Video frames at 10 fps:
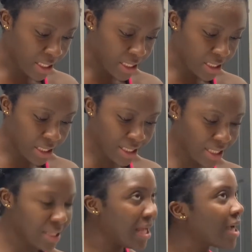
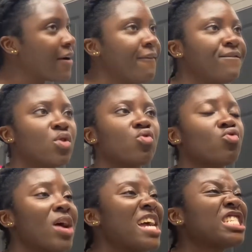Nothing like a
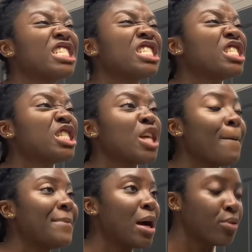fresh
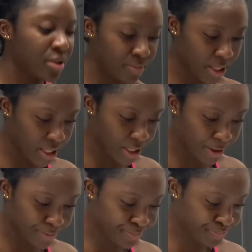mouth,
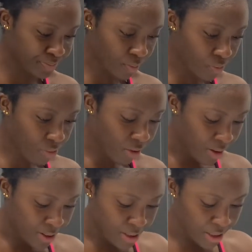man.
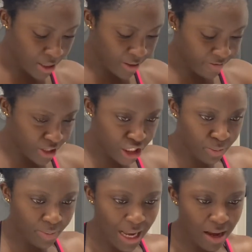Nothing like a fresh
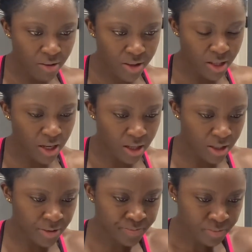mouth, y'all.